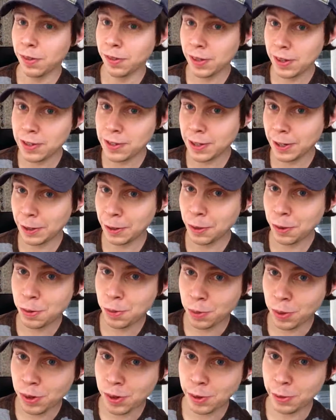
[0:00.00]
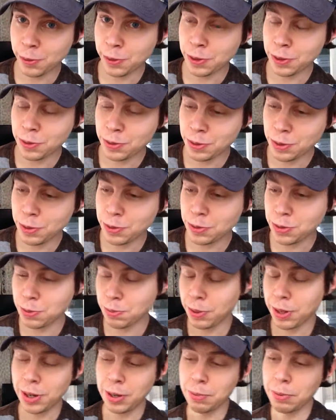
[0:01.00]
things that can go wrong when you don't
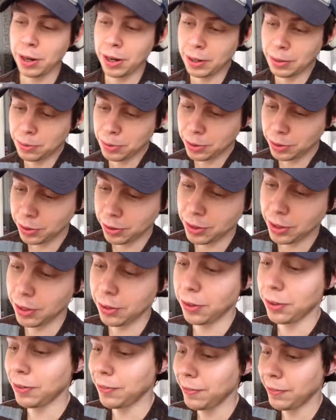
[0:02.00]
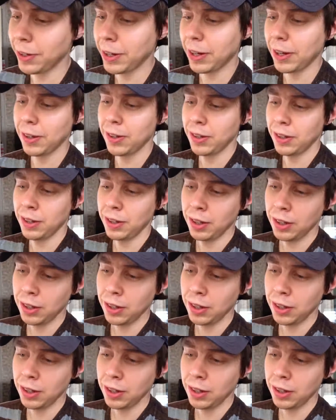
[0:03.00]
supply your body with good, healthy fat.